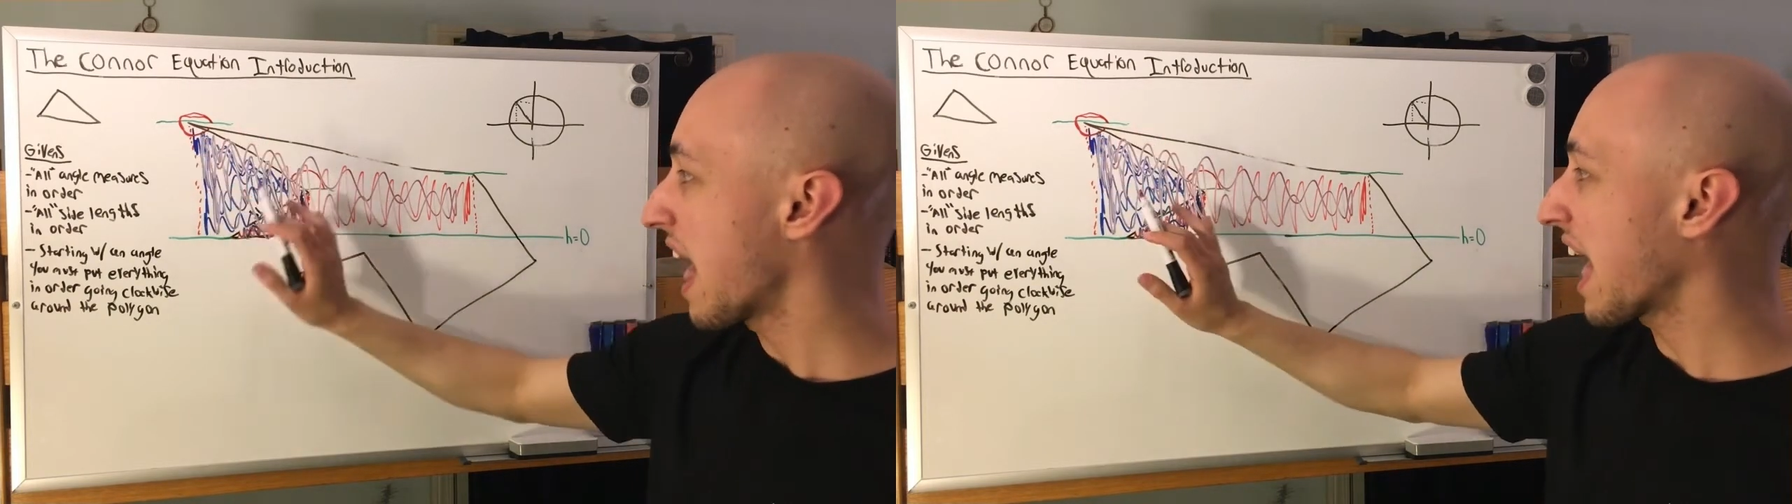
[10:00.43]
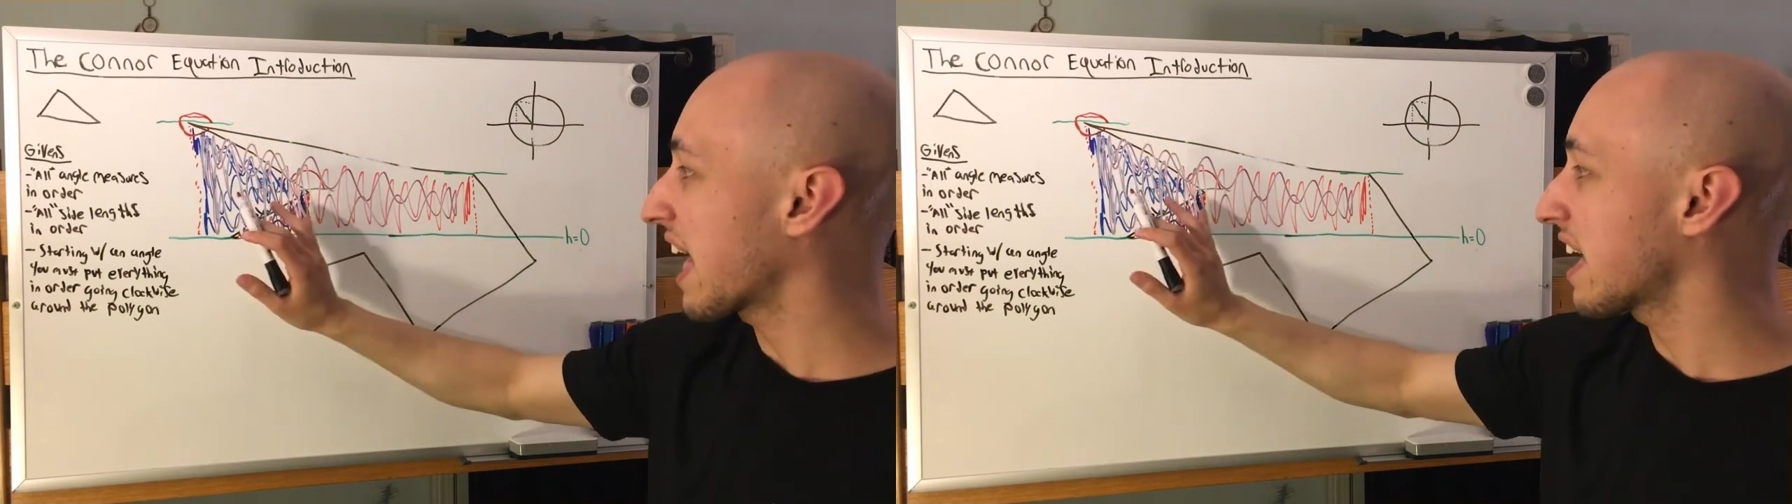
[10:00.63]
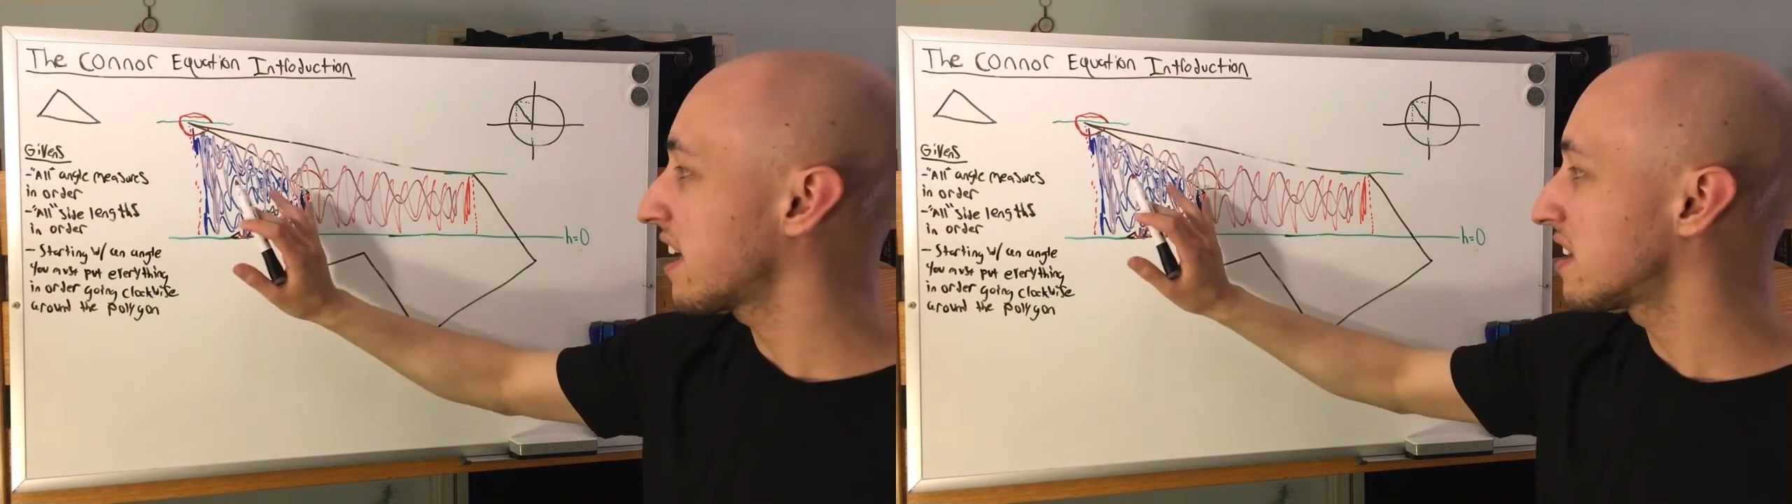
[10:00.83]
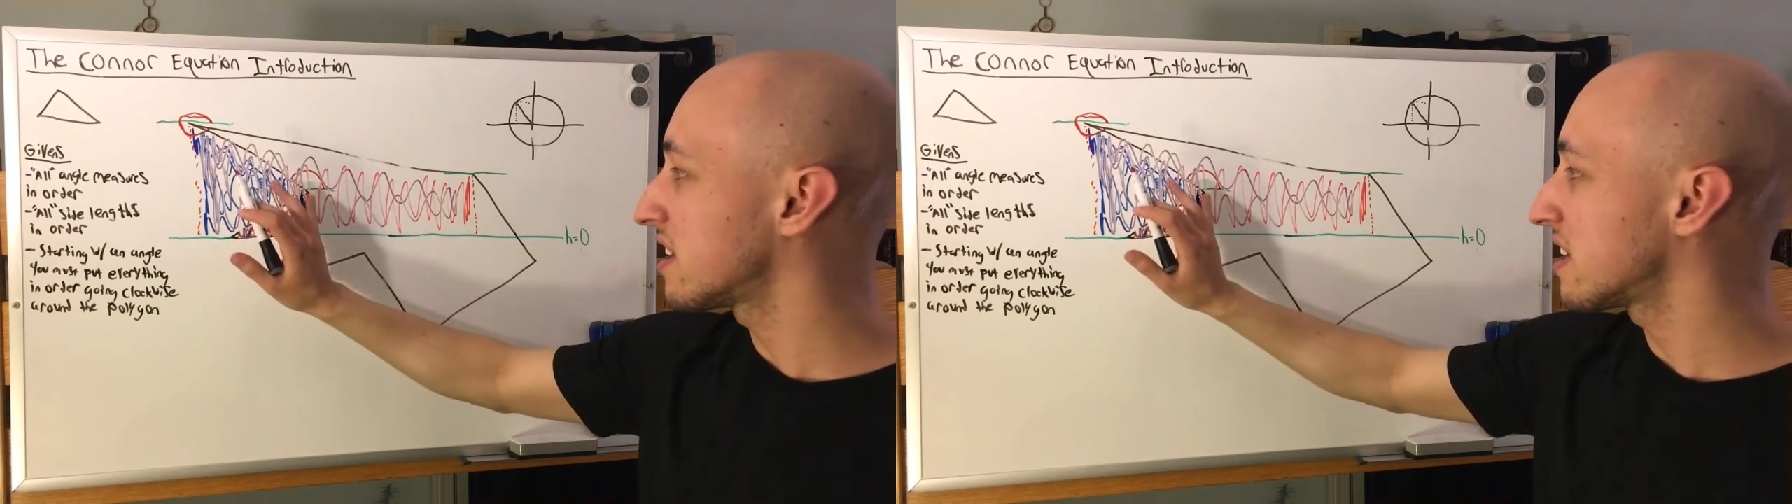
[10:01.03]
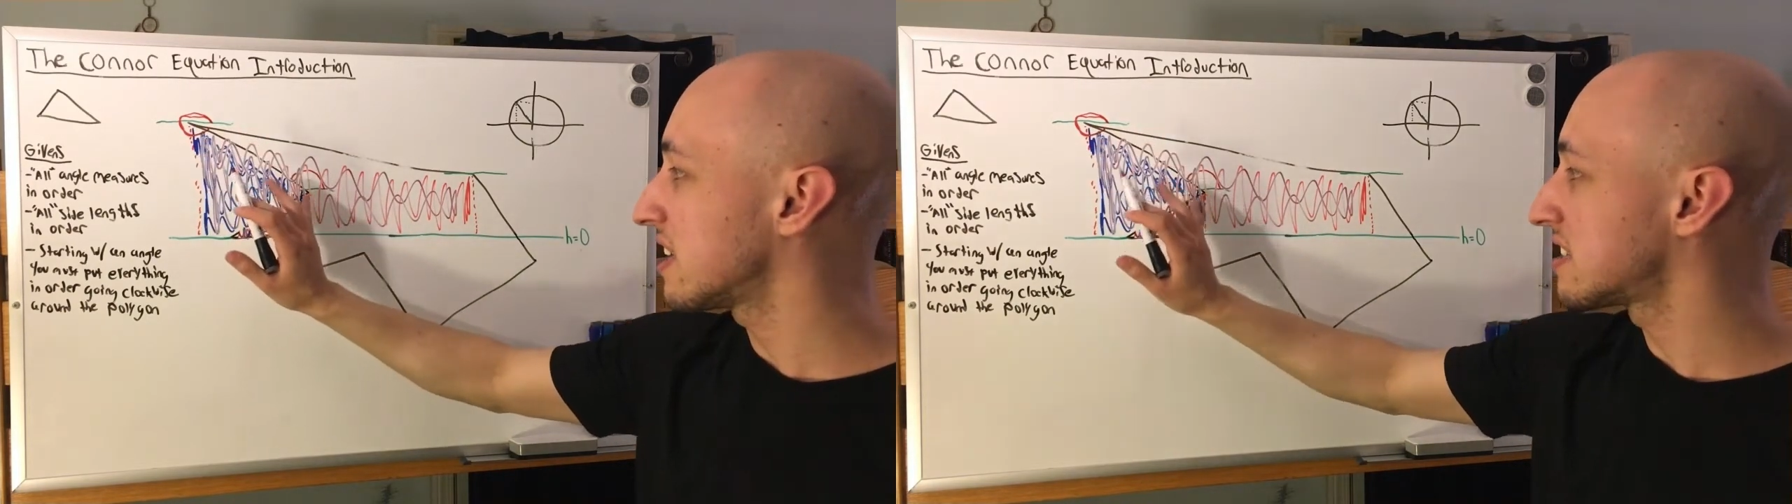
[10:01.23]
And
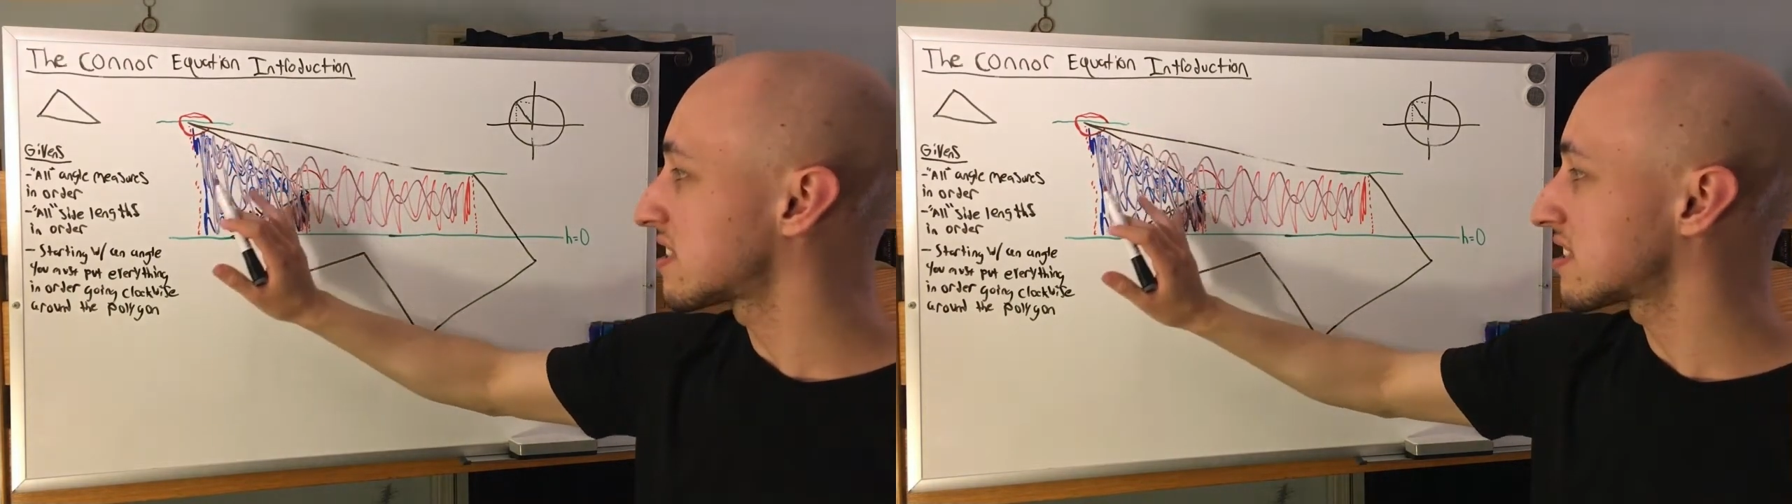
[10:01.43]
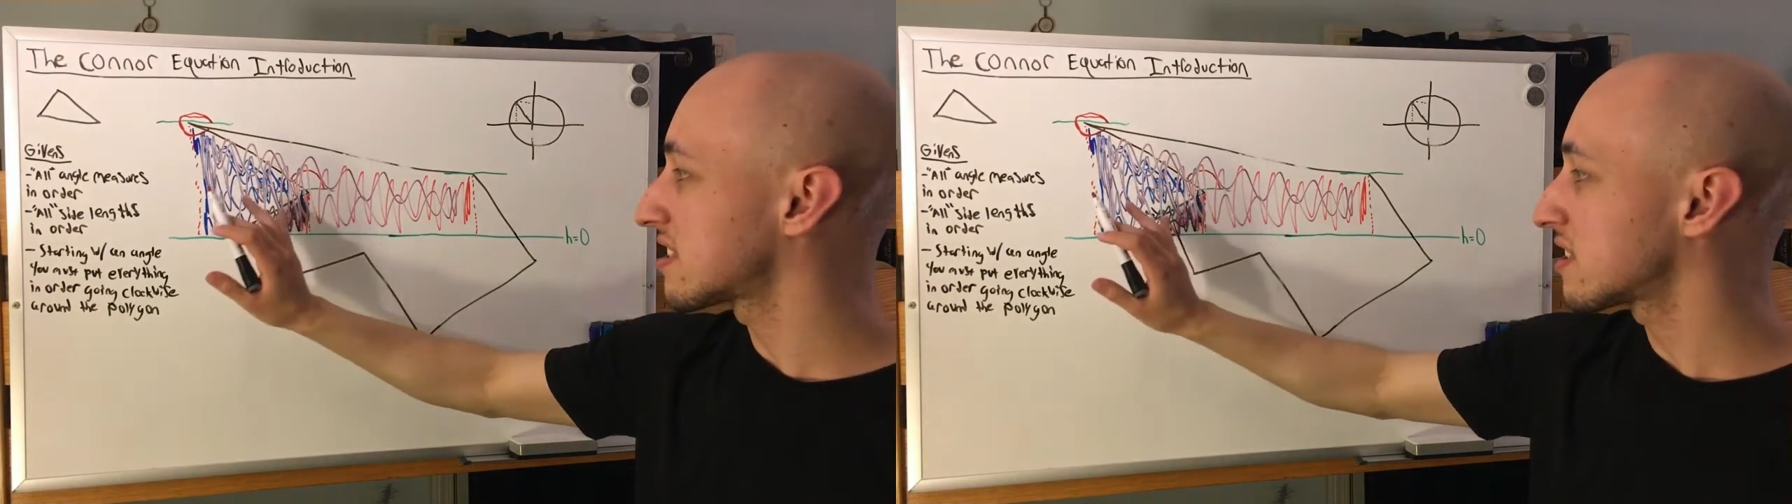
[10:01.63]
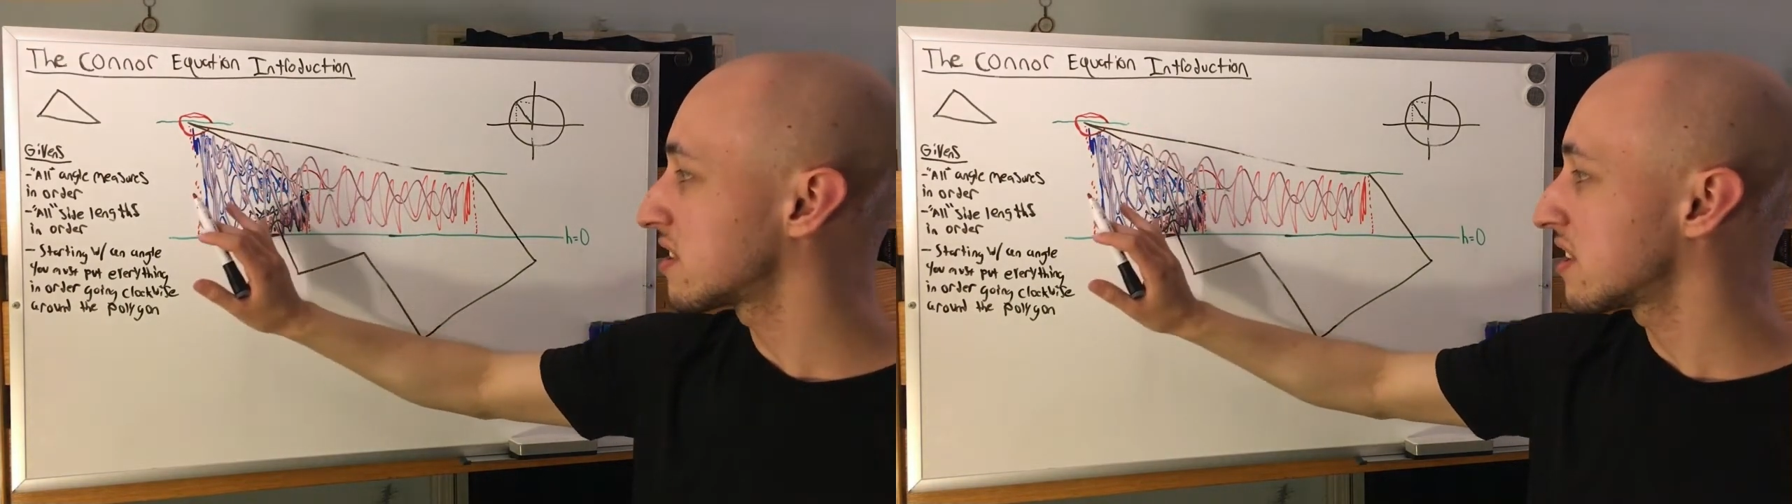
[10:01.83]
it's